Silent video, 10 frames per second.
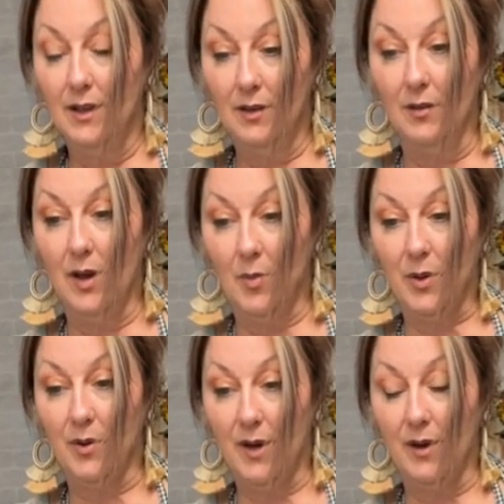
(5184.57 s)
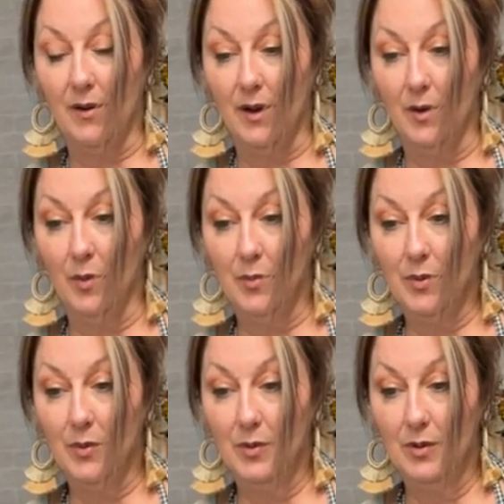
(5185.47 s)
And it'll help her hair, I hope.
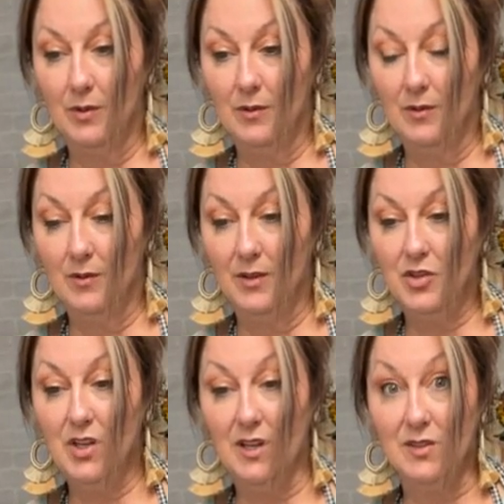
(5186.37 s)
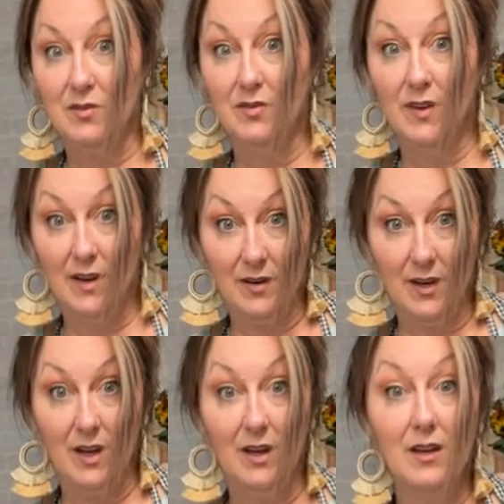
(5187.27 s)
She has
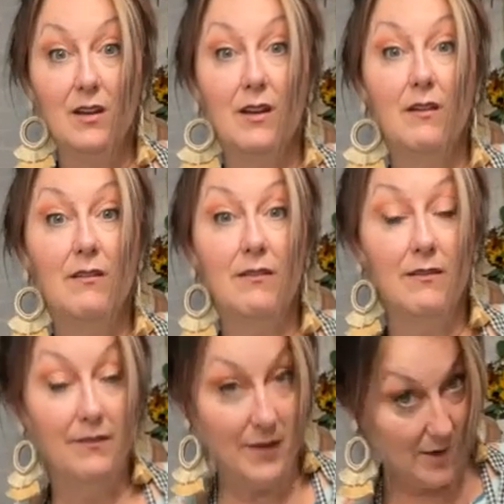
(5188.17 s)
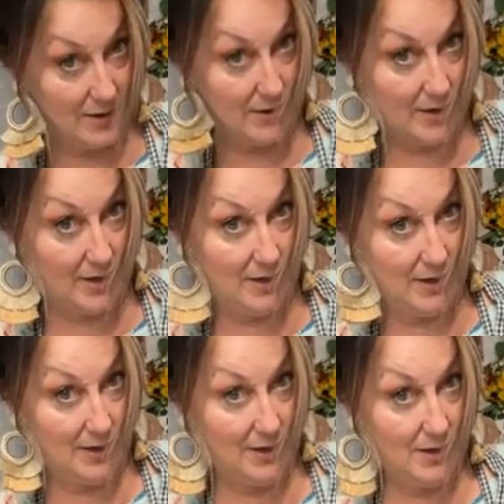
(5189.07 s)
very, very,
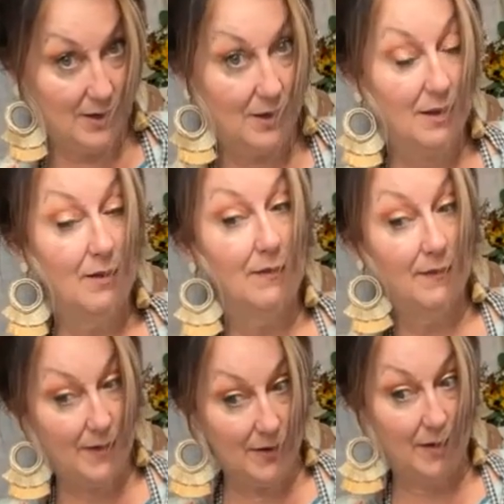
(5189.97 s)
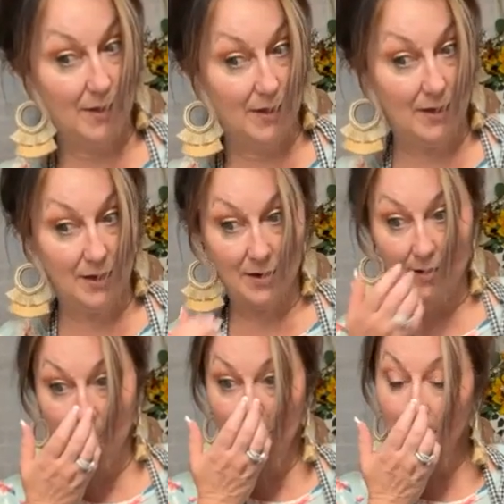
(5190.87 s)
very thin
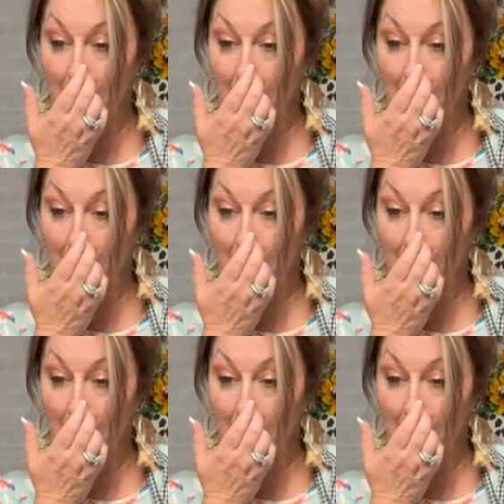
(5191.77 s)
hair.